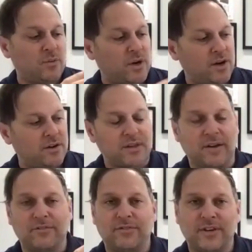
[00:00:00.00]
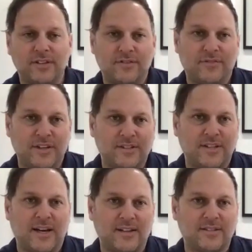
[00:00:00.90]
where that
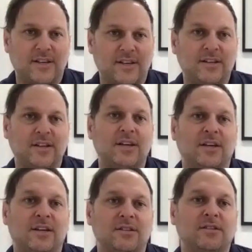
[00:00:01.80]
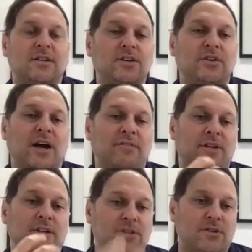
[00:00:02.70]
fixed asset is you have
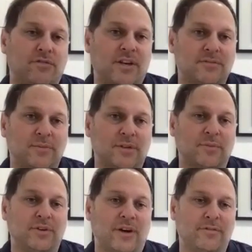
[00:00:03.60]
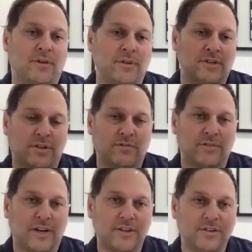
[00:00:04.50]
an initial investment, but you have no return
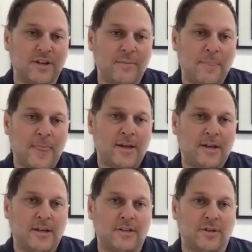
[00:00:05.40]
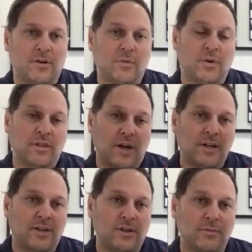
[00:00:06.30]
value. And so with
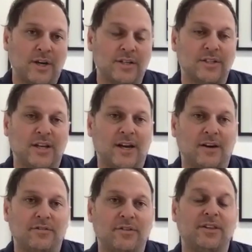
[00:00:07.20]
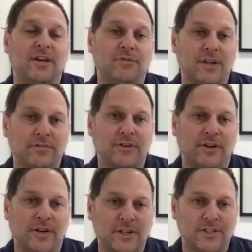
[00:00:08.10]
Låda Cube, you actually have that
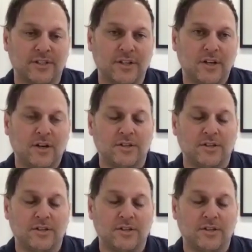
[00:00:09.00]
reconfiguration,